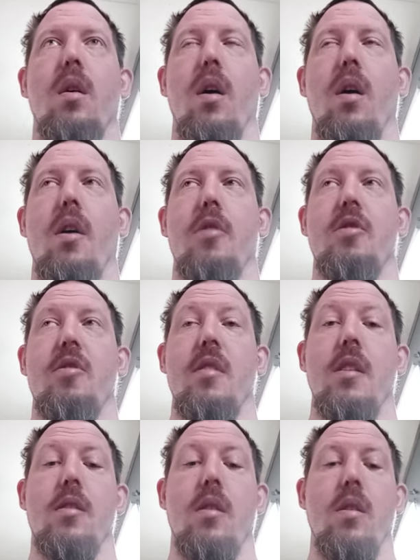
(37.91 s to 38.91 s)
To
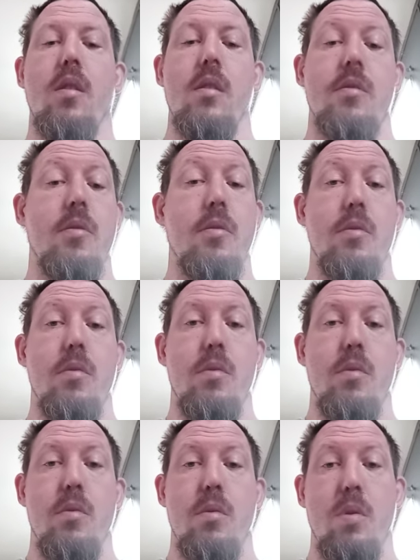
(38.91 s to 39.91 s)
think on
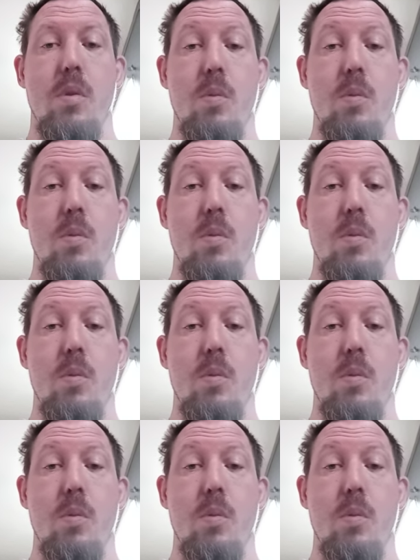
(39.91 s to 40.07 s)
to